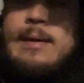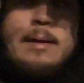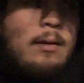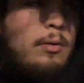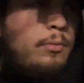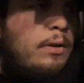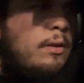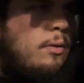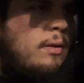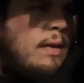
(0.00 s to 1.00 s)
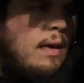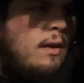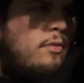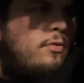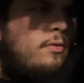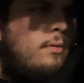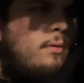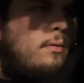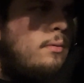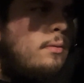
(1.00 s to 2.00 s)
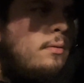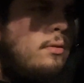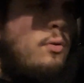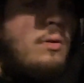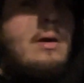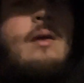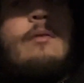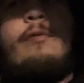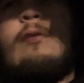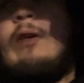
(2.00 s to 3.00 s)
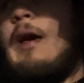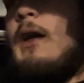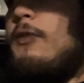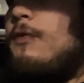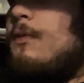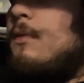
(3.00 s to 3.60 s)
get it right now, cash. New house, cash.